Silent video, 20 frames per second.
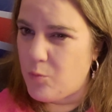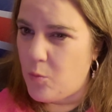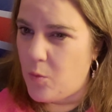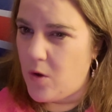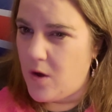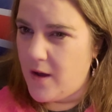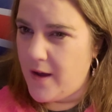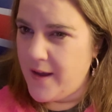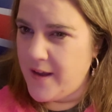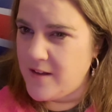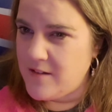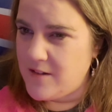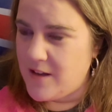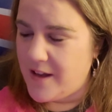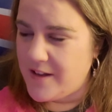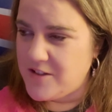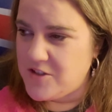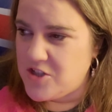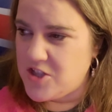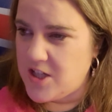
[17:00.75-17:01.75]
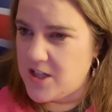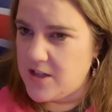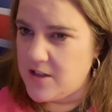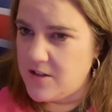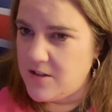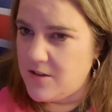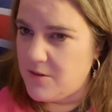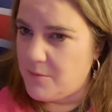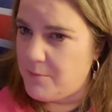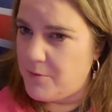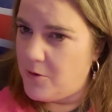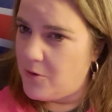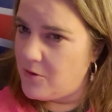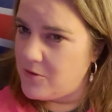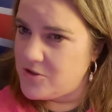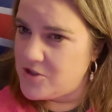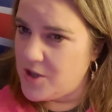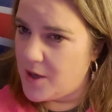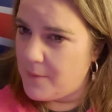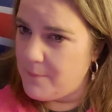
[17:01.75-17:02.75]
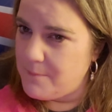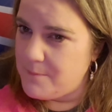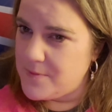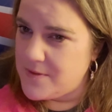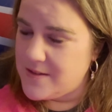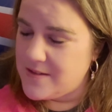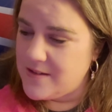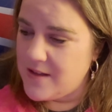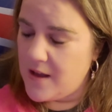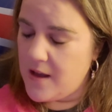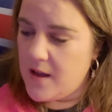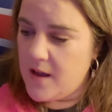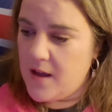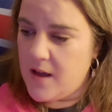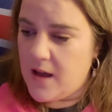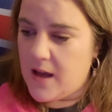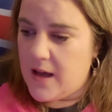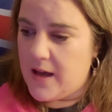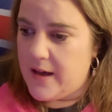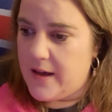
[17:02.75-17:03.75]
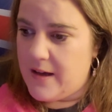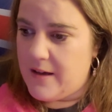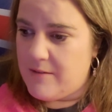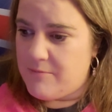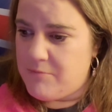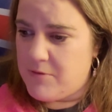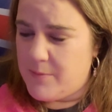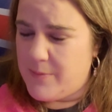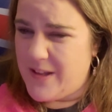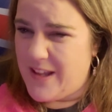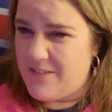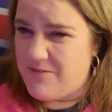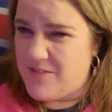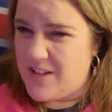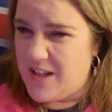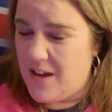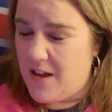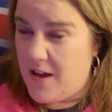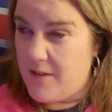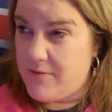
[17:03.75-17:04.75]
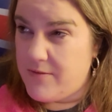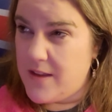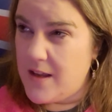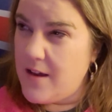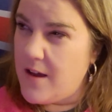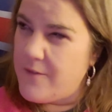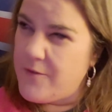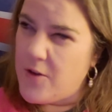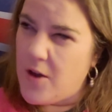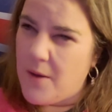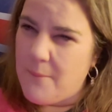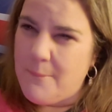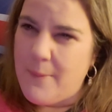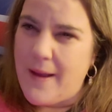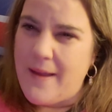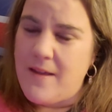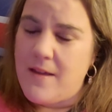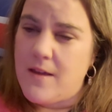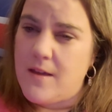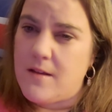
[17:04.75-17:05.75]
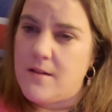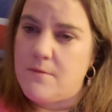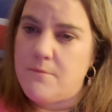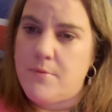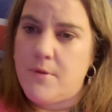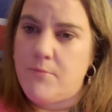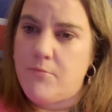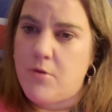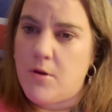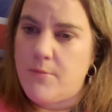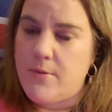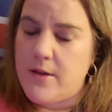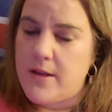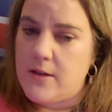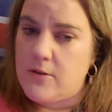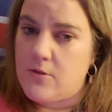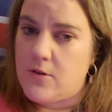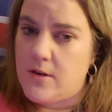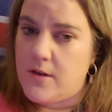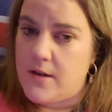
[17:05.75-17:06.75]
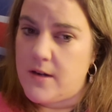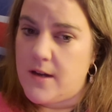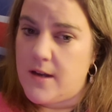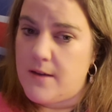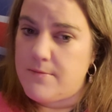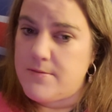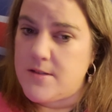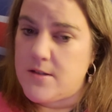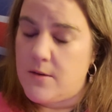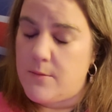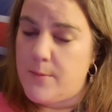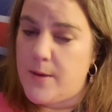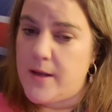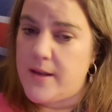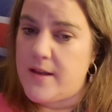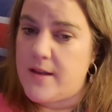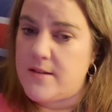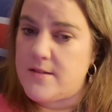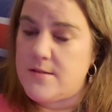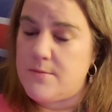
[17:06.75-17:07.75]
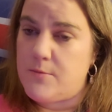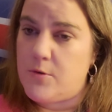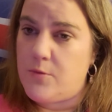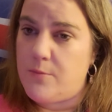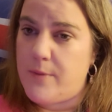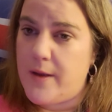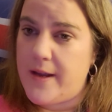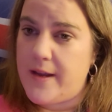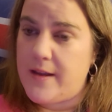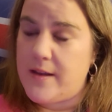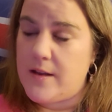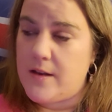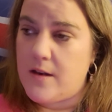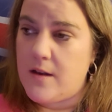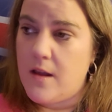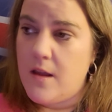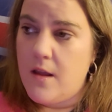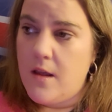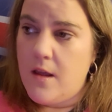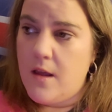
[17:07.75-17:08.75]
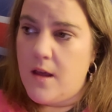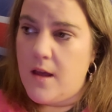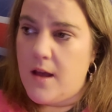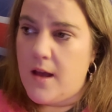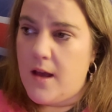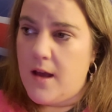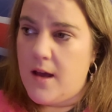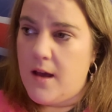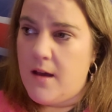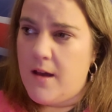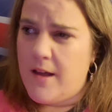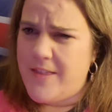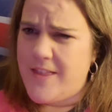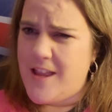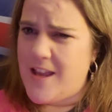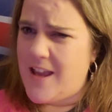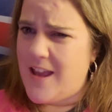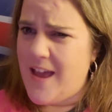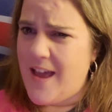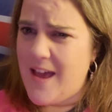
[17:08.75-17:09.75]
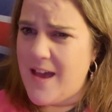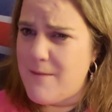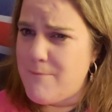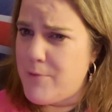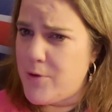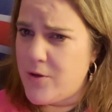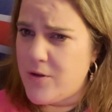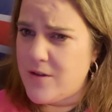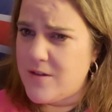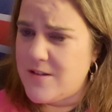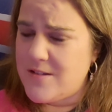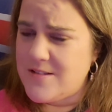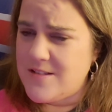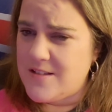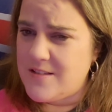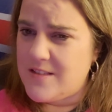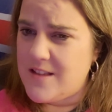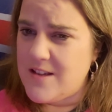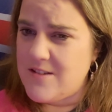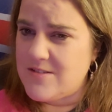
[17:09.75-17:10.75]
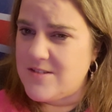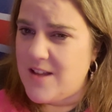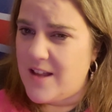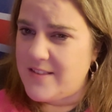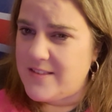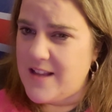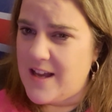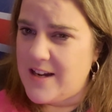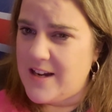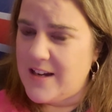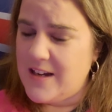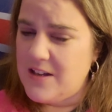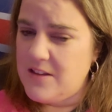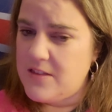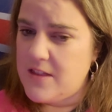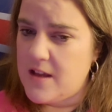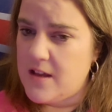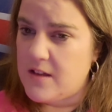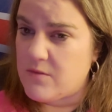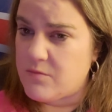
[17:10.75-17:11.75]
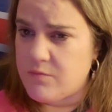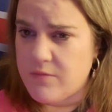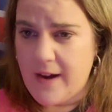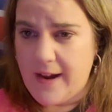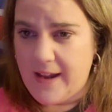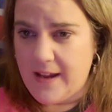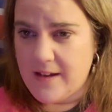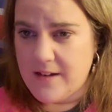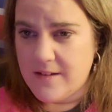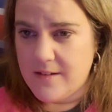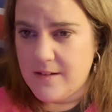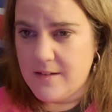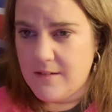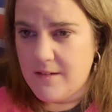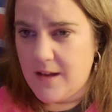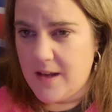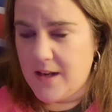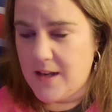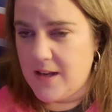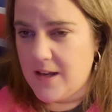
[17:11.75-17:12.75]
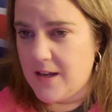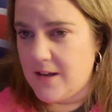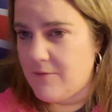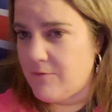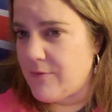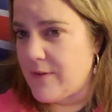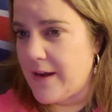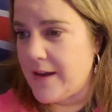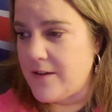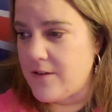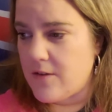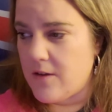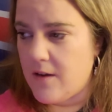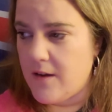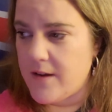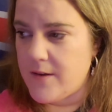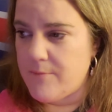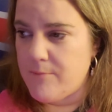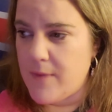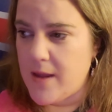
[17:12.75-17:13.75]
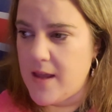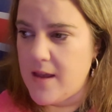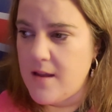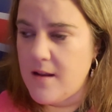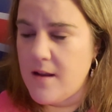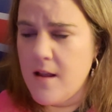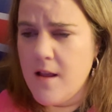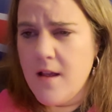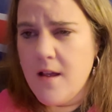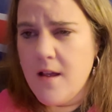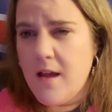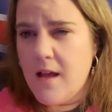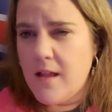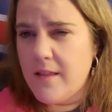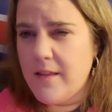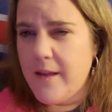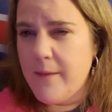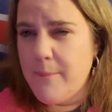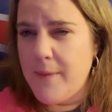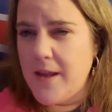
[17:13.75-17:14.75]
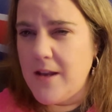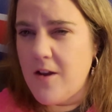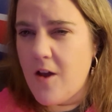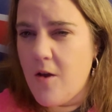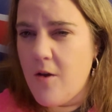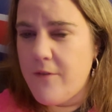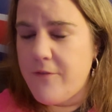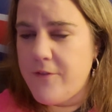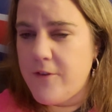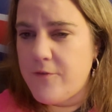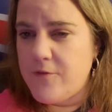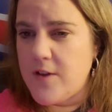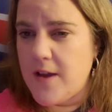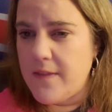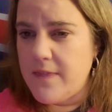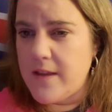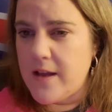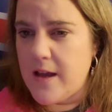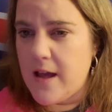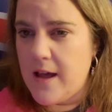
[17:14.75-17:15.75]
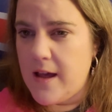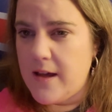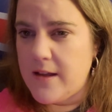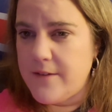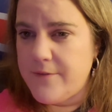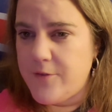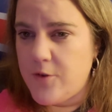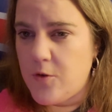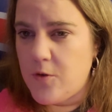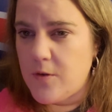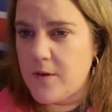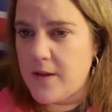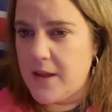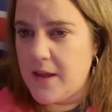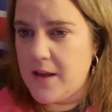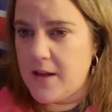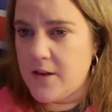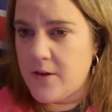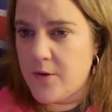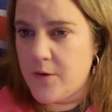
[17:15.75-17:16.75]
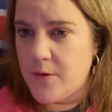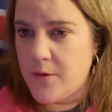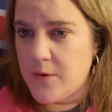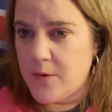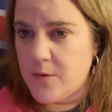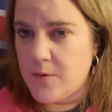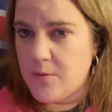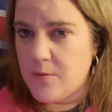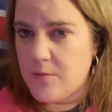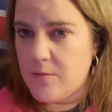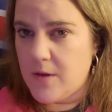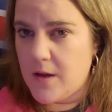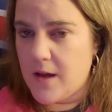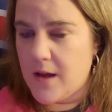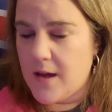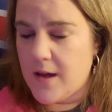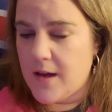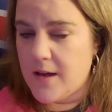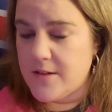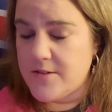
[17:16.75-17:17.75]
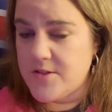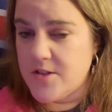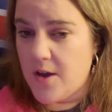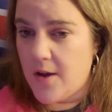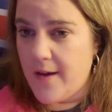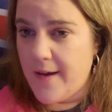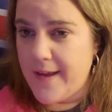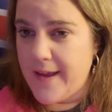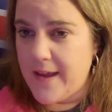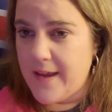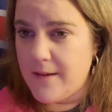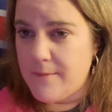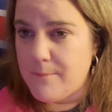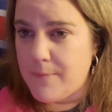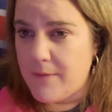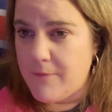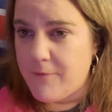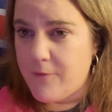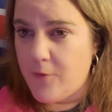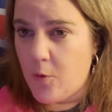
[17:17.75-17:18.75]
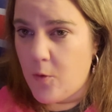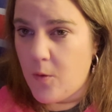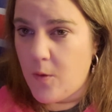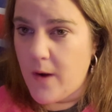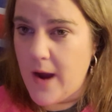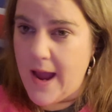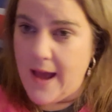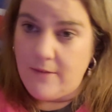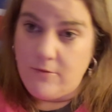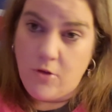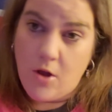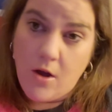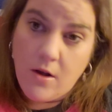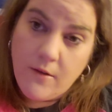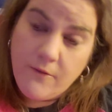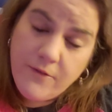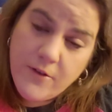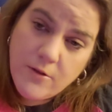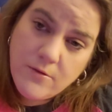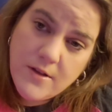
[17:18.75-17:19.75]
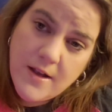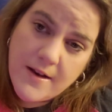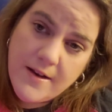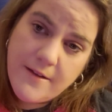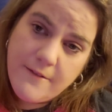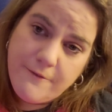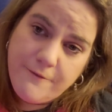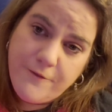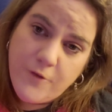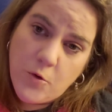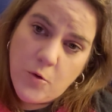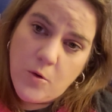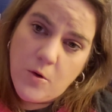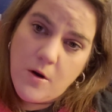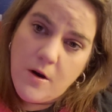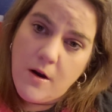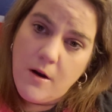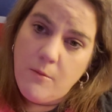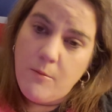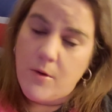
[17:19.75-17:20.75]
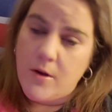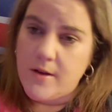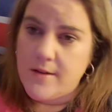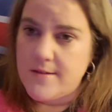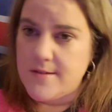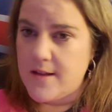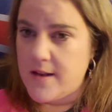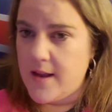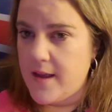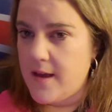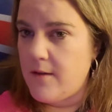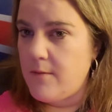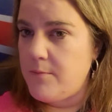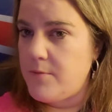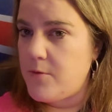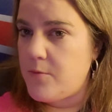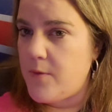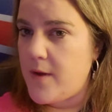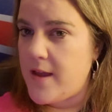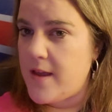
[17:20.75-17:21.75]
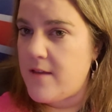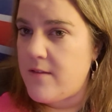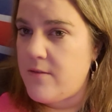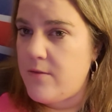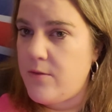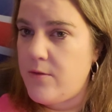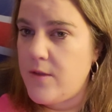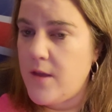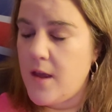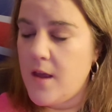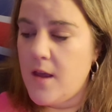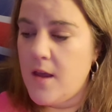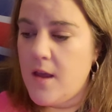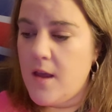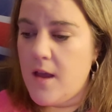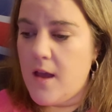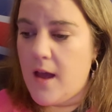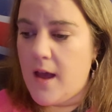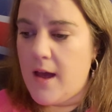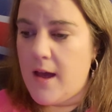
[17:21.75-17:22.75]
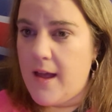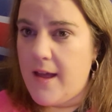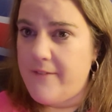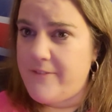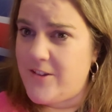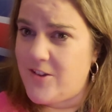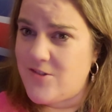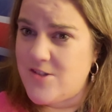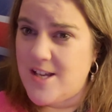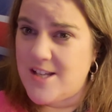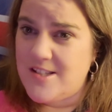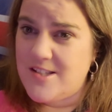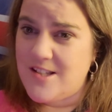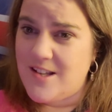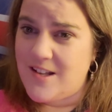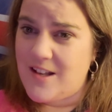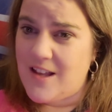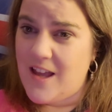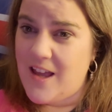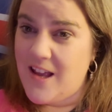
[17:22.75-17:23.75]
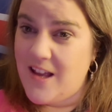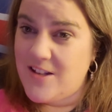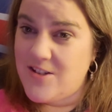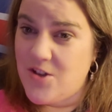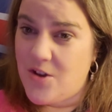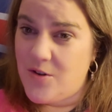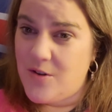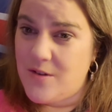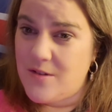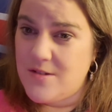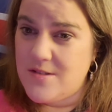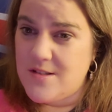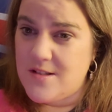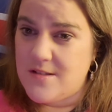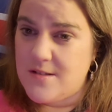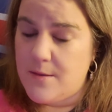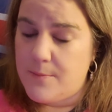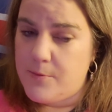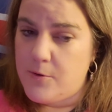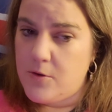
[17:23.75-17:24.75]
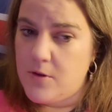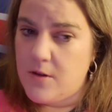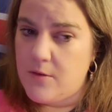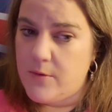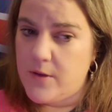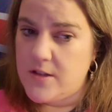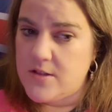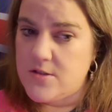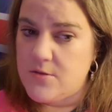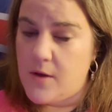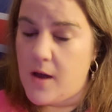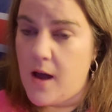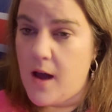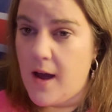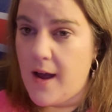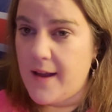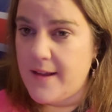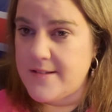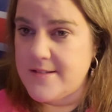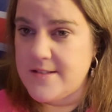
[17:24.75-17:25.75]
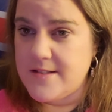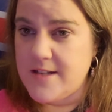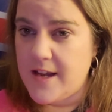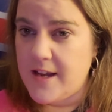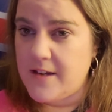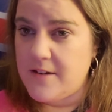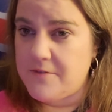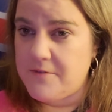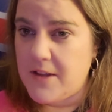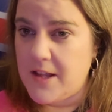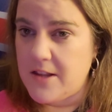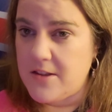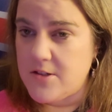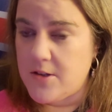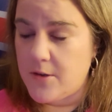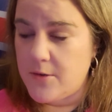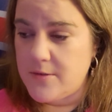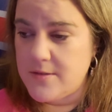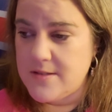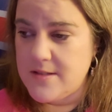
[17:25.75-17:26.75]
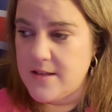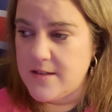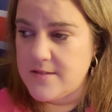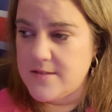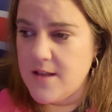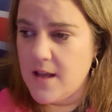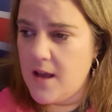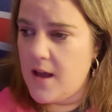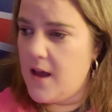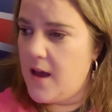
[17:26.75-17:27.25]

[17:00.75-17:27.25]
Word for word: white like chicken or pork chops. Uh, probably have to, I think I've got bacon, but probably not enough, so I might get some more bacon. Uh, I think hamburgers and things like that, anything red, any red kind of meat. Let me know if you've done the carnivore keto uh, diet before. How long have you done it for? What has it helped with? Uh, have you tested ketones? Does it put you into a high state of ketosis?